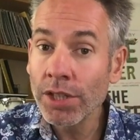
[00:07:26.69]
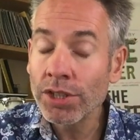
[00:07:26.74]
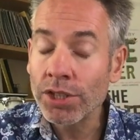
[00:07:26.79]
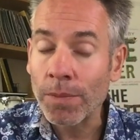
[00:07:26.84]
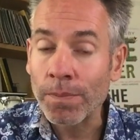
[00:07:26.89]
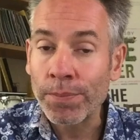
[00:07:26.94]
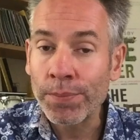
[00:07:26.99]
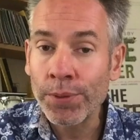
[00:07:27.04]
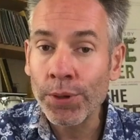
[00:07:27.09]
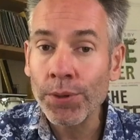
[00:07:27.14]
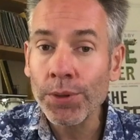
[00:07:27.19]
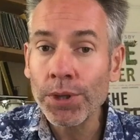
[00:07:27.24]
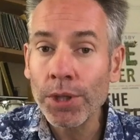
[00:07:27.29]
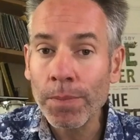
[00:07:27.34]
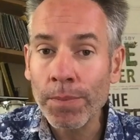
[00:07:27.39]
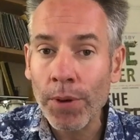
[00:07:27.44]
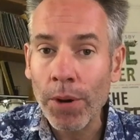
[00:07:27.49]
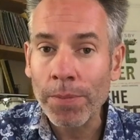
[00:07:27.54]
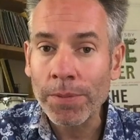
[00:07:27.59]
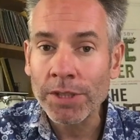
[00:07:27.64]
to put the
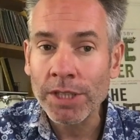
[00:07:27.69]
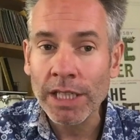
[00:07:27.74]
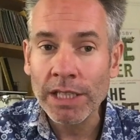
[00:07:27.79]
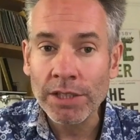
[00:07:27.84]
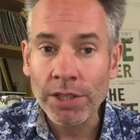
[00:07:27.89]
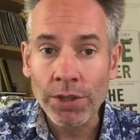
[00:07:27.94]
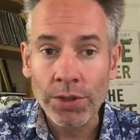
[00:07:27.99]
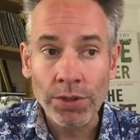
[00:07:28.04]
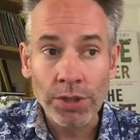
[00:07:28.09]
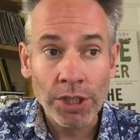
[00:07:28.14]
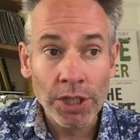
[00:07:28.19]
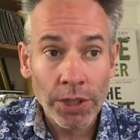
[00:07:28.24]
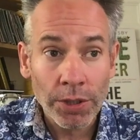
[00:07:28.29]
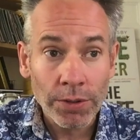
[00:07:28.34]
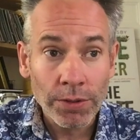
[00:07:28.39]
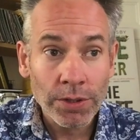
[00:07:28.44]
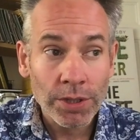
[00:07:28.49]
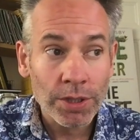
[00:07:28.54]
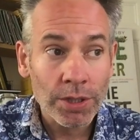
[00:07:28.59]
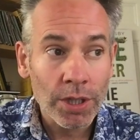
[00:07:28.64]
property to good
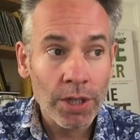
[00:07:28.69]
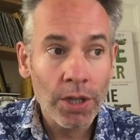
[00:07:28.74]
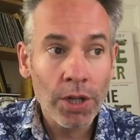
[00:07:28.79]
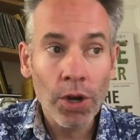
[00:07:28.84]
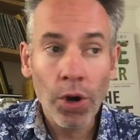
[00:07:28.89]
use